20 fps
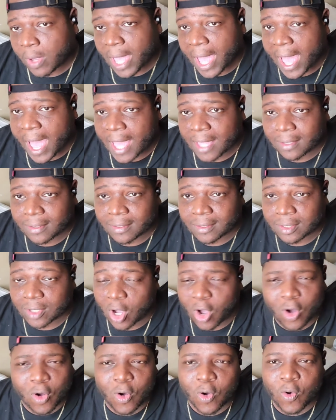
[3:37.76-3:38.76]
guy,
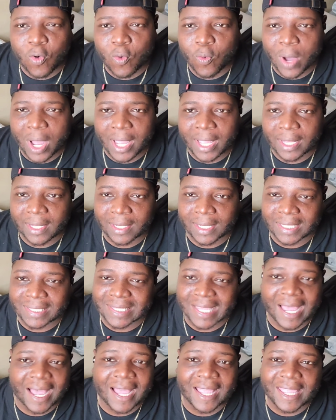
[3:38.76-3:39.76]
old white
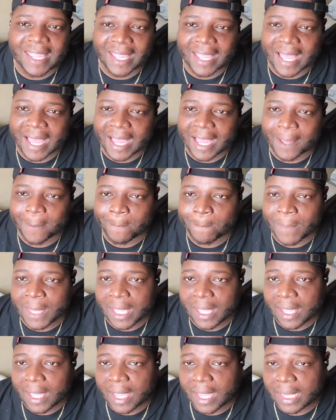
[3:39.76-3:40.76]
Italian guy,
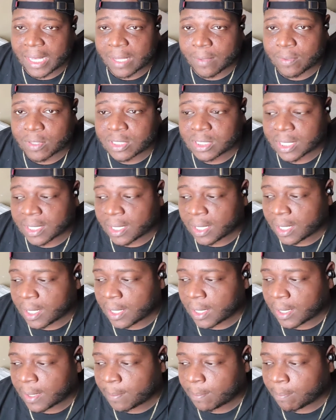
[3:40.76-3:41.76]
and it was a
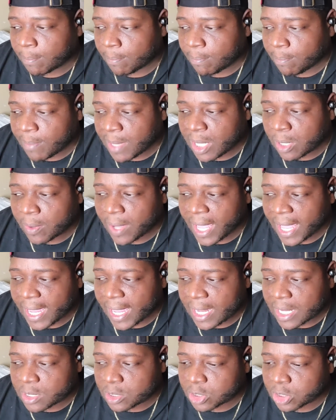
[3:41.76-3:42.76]

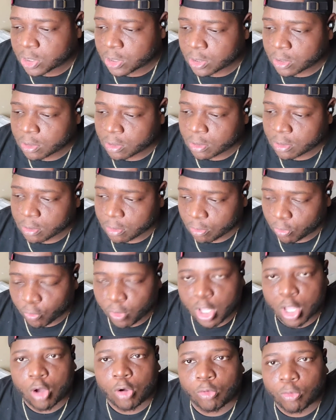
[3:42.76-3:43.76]
middle-aged,
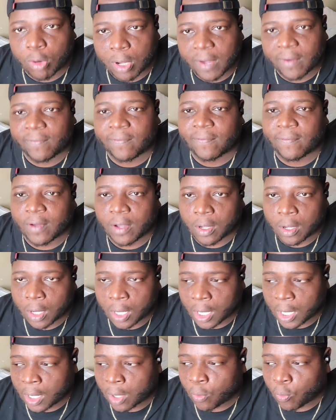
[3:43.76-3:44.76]
real rough
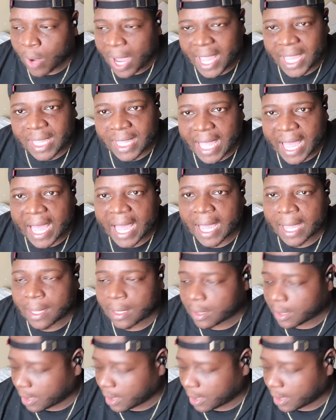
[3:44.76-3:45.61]
white guy.